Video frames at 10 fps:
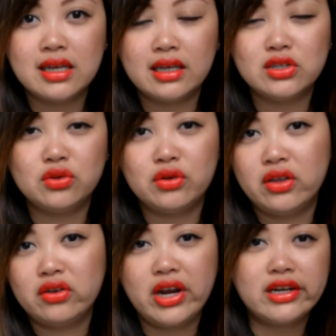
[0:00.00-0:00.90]
like so
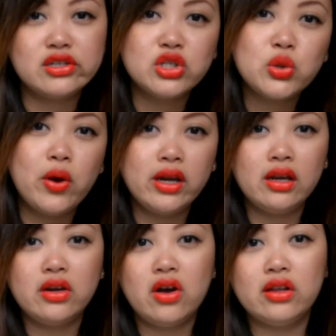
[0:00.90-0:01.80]
either extra
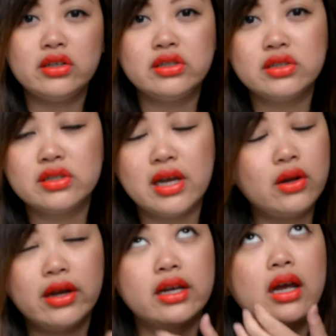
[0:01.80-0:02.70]
twenty dollars,
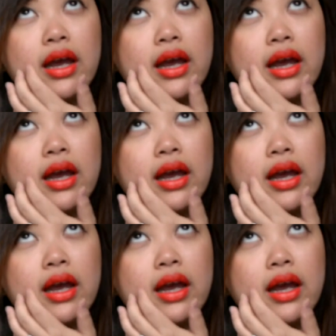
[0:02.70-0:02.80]
uh,